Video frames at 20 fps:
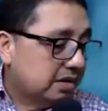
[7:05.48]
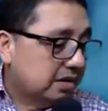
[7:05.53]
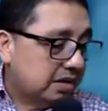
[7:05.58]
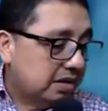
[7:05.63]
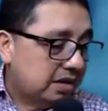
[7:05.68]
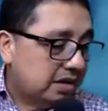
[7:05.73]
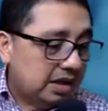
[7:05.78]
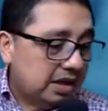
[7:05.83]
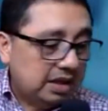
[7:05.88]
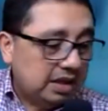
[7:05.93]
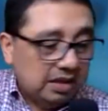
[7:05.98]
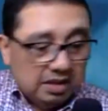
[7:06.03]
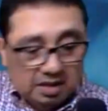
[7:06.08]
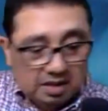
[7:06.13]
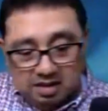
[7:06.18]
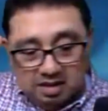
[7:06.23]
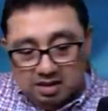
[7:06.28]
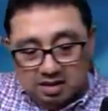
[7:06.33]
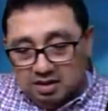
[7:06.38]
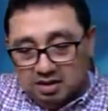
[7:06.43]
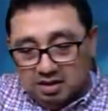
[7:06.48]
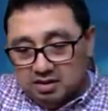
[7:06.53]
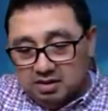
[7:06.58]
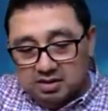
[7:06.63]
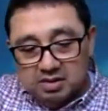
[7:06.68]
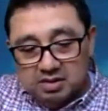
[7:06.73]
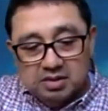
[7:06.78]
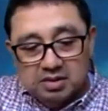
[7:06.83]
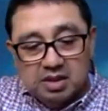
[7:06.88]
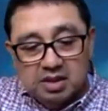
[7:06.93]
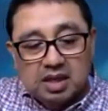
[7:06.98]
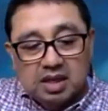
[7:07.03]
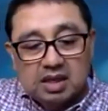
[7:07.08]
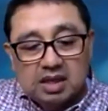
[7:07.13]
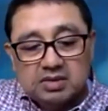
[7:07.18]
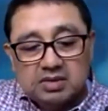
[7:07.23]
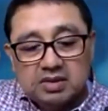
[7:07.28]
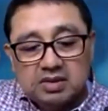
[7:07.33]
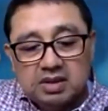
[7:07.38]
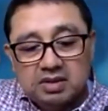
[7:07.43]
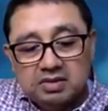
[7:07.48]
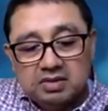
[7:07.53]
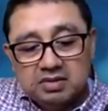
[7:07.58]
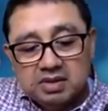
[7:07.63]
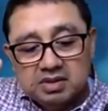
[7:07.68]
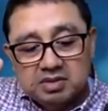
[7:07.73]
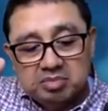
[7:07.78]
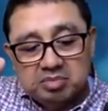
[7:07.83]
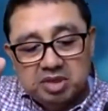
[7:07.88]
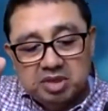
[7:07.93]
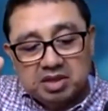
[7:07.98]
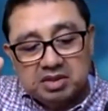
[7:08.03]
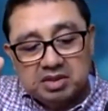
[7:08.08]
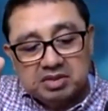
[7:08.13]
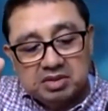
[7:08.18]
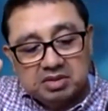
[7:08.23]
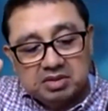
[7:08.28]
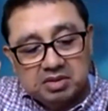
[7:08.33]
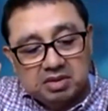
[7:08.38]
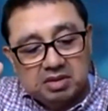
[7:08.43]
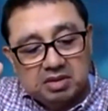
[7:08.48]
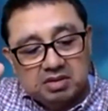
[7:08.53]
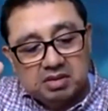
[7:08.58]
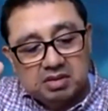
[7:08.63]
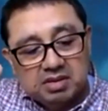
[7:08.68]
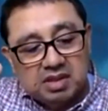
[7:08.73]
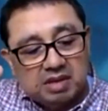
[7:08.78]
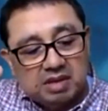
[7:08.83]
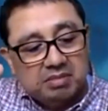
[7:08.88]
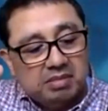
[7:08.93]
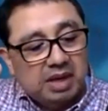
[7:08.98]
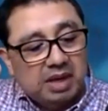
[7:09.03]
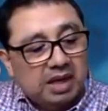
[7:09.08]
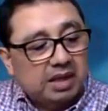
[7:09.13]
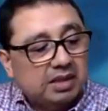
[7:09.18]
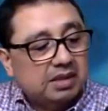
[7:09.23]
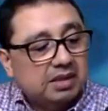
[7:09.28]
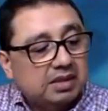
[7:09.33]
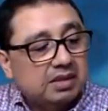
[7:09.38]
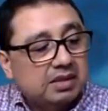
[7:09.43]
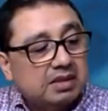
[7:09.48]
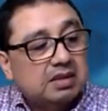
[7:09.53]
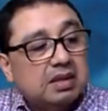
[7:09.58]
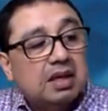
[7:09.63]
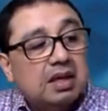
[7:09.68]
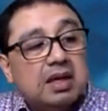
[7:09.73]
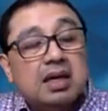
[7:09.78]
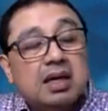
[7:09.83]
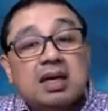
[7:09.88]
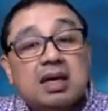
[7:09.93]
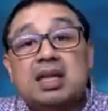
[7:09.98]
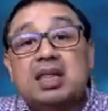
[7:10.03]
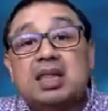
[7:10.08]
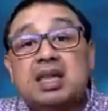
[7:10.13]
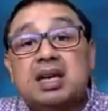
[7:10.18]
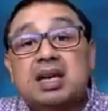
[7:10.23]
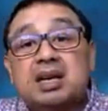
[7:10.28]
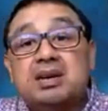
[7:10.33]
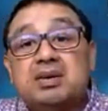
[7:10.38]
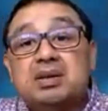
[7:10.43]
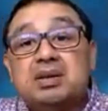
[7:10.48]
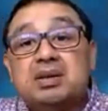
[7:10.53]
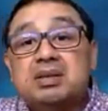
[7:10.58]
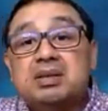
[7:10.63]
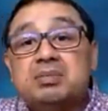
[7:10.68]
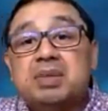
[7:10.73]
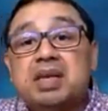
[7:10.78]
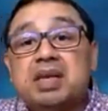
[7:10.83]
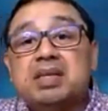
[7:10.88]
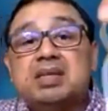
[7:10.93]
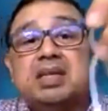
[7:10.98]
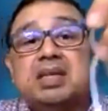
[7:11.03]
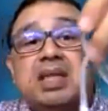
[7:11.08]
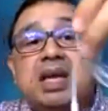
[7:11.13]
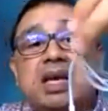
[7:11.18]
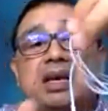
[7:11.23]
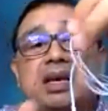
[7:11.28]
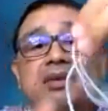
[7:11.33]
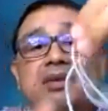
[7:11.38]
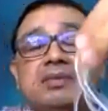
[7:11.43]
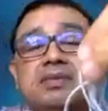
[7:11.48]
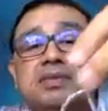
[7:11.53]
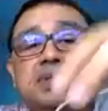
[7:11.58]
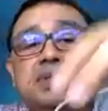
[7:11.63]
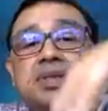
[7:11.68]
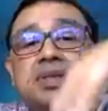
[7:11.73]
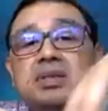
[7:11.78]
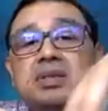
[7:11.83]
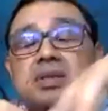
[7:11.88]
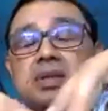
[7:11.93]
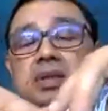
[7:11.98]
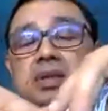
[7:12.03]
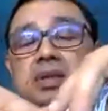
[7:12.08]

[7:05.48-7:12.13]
All right. So you can actually use a speaker. So some mics, there are also mics that have just